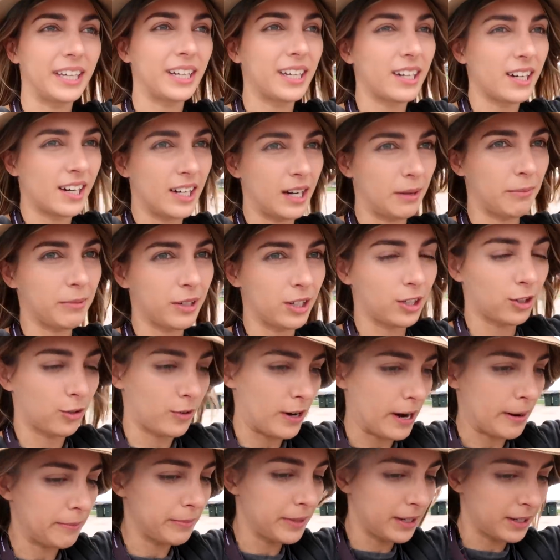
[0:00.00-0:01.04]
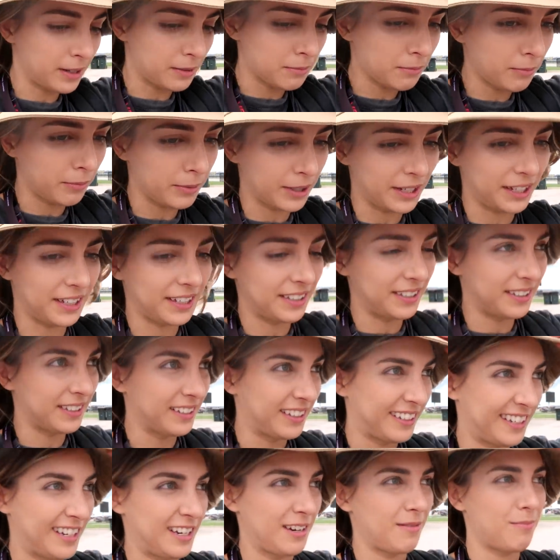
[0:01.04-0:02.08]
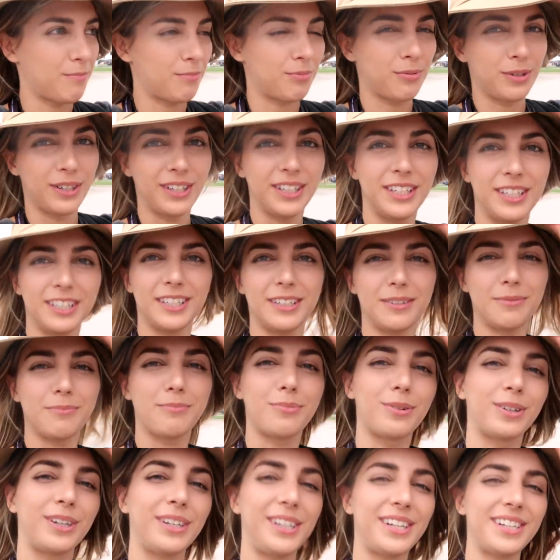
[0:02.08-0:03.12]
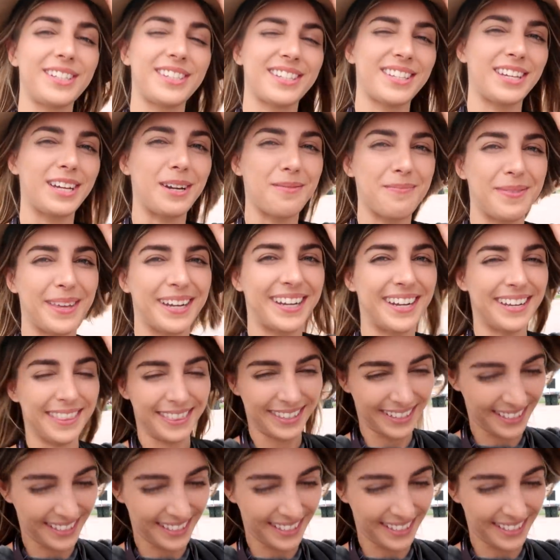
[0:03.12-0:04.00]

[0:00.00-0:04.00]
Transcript: later and I'm gonna grab them, but pretty neat setup they got